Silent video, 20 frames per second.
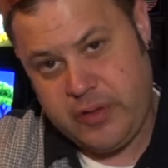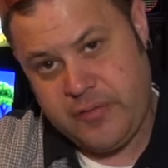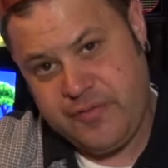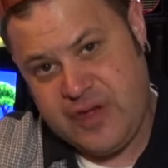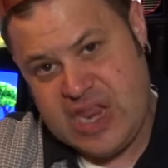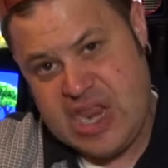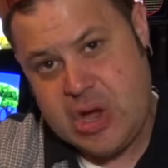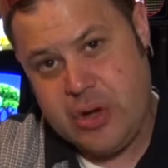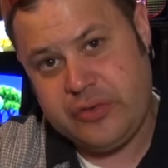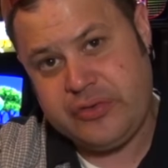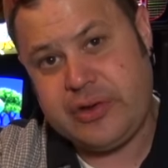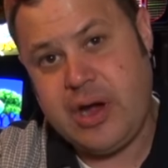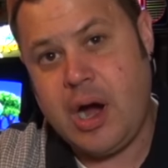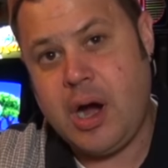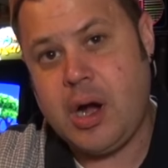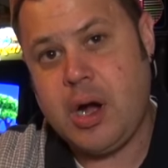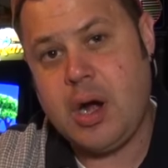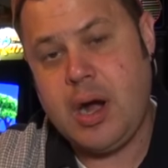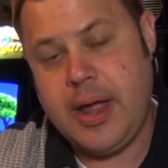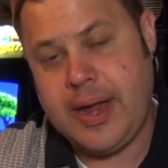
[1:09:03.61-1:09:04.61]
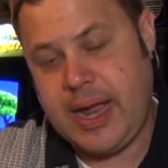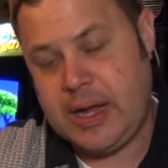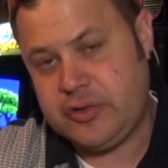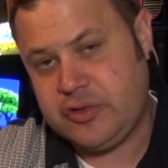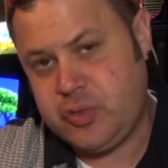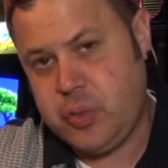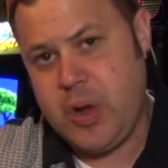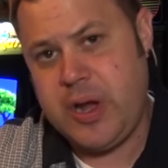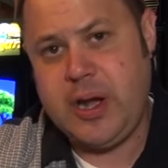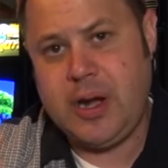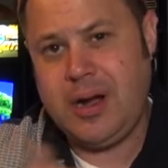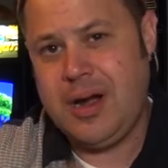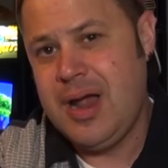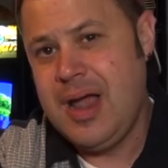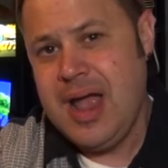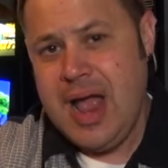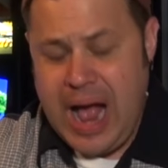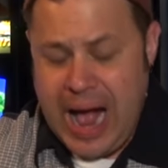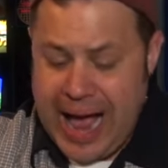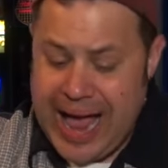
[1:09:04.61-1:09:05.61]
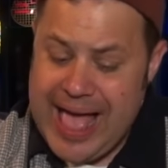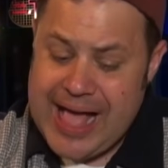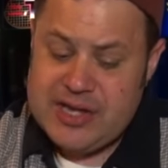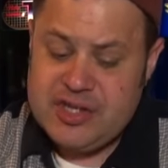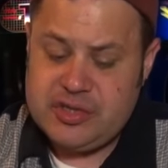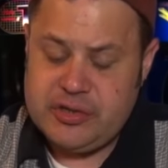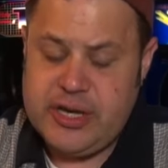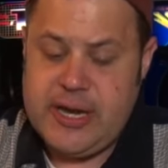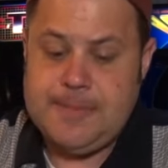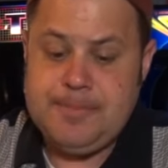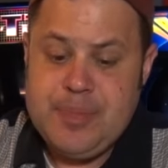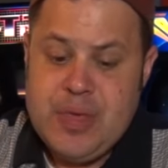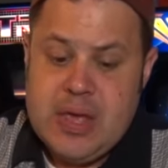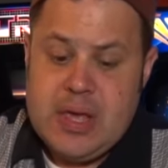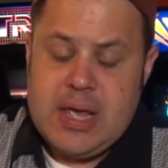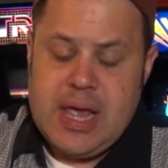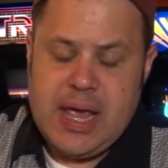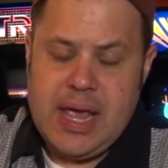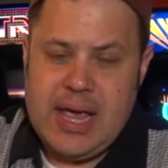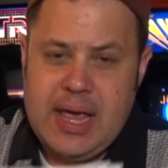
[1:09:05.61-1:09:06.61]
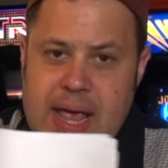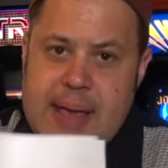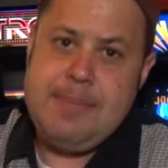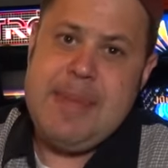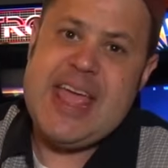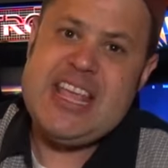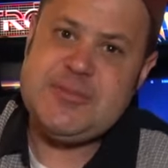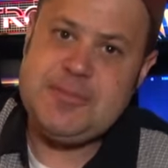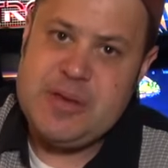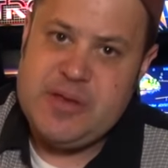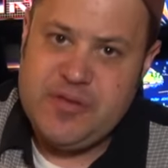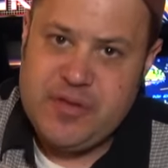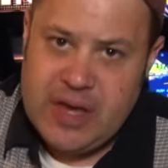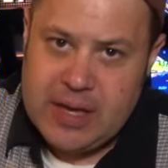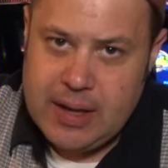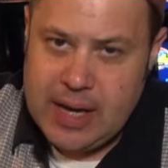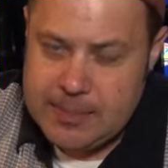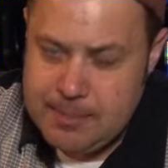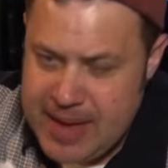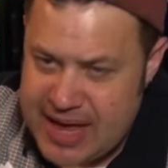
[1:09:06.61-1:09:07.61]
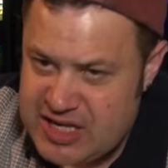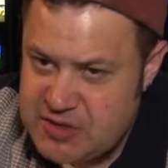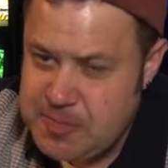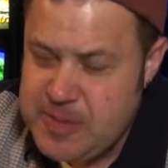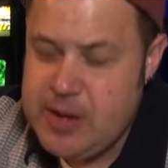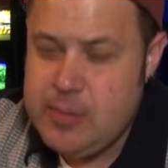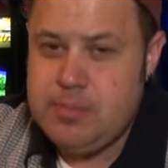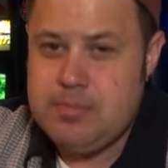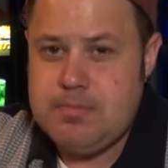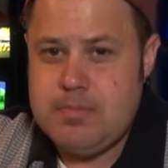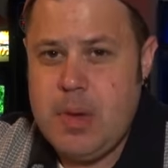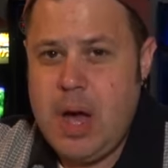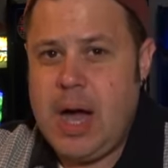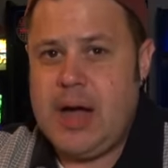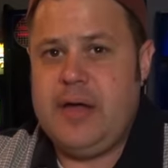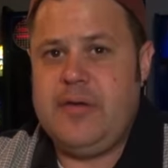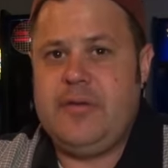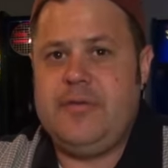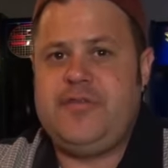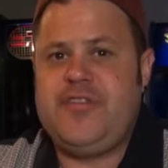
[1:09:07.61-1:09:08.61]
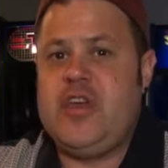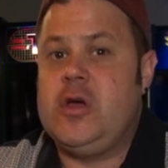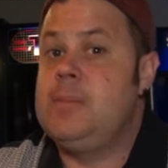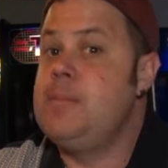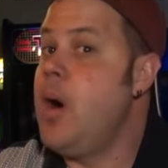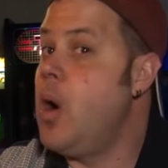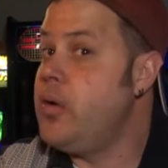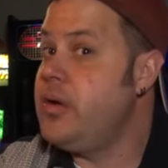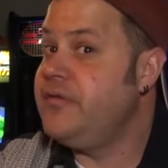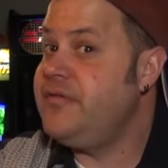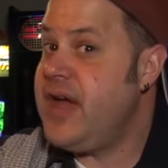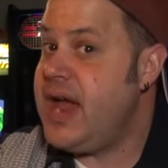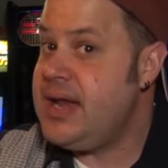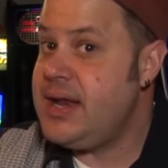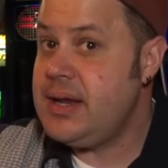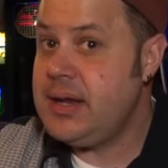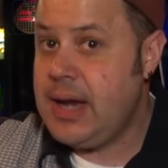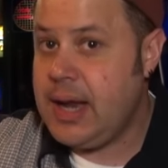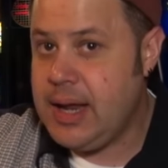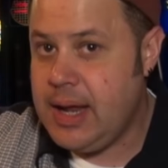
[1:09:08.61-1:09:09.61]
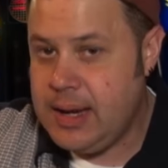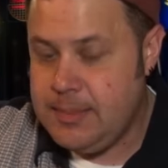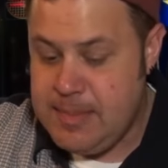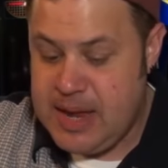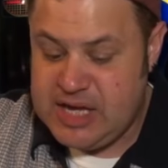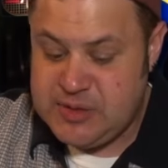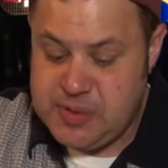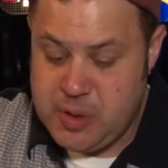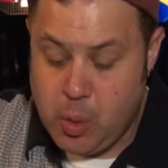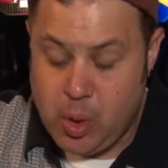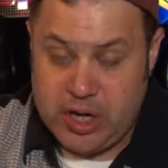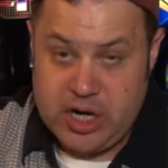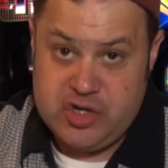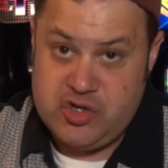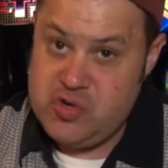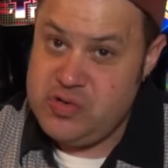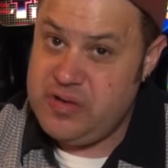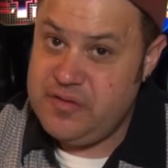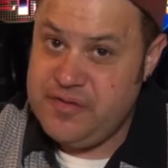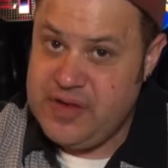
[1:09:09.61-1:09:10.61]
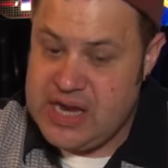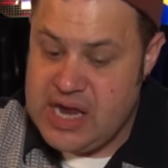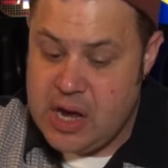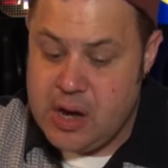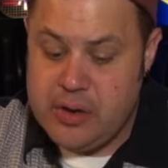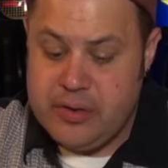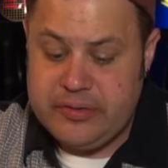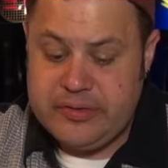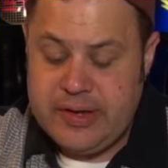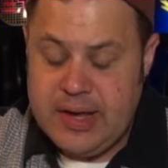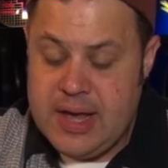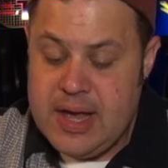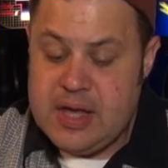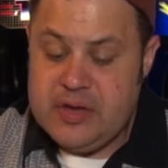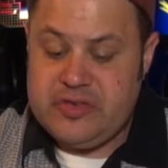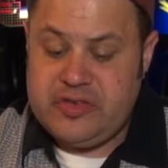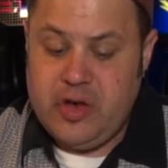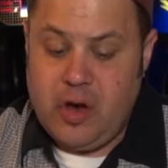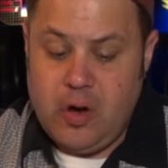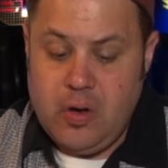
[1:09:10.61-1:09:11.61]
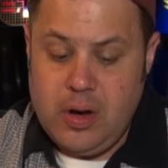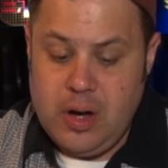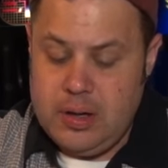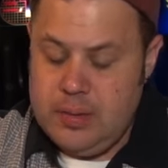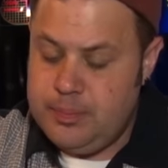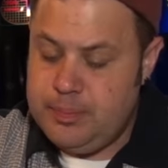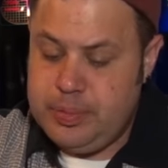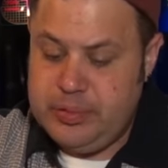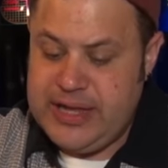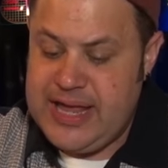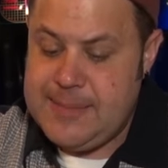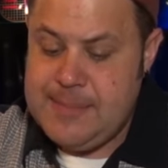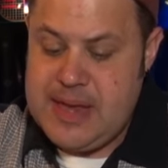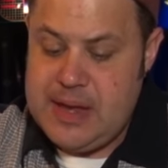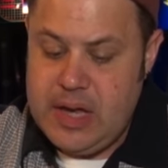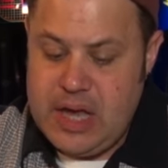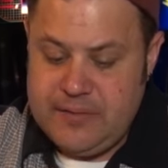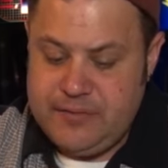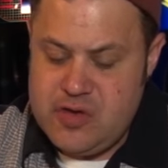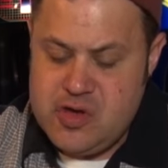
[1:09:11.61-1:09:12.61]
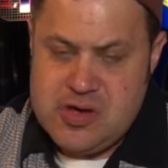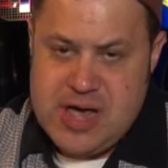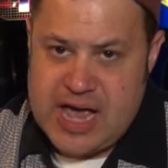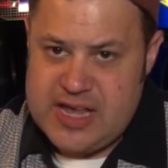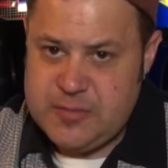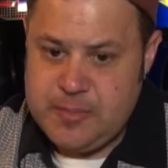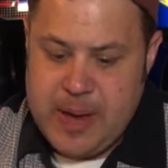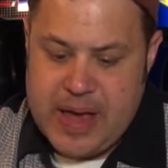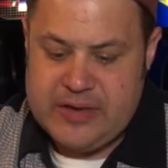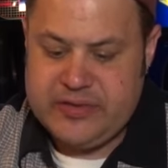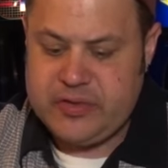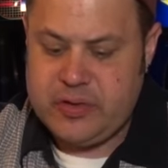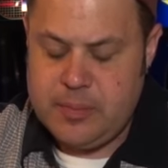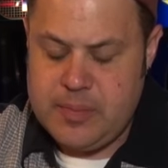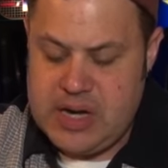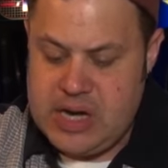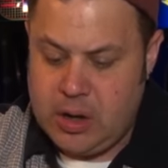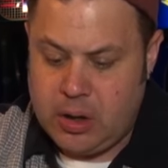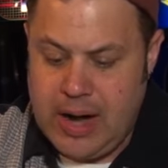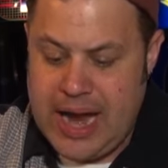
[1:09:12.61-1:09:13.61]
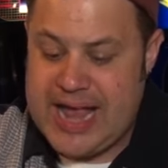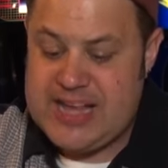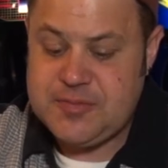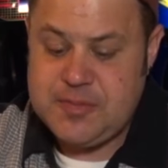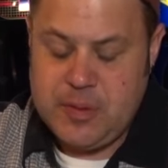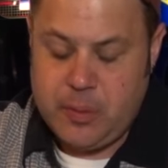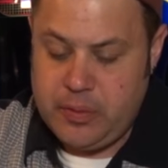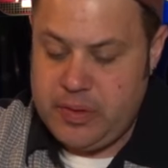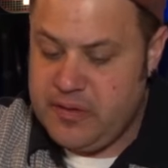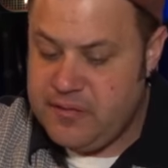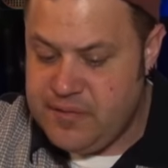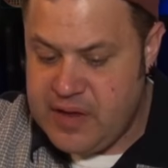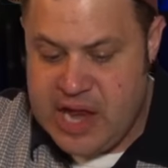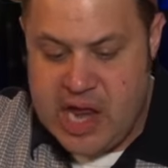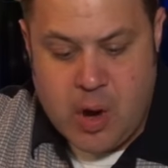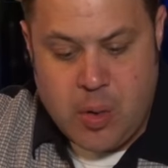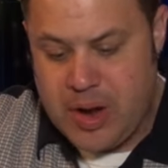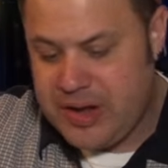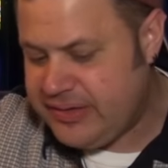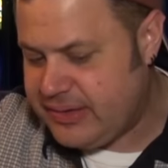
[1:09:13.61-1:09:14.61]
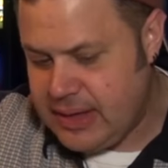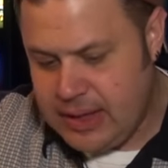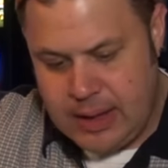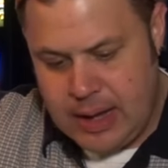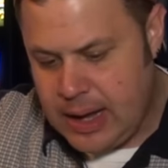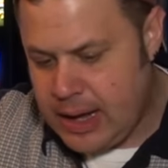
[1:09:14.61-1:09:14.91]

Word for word: the videos are, like on Twitter. I actually, it, it makes me, it, it makes me uh, feel motivated. It, it makes me want to do the videos. So, uh, believe me, if you guys pester me or ask me where the video is,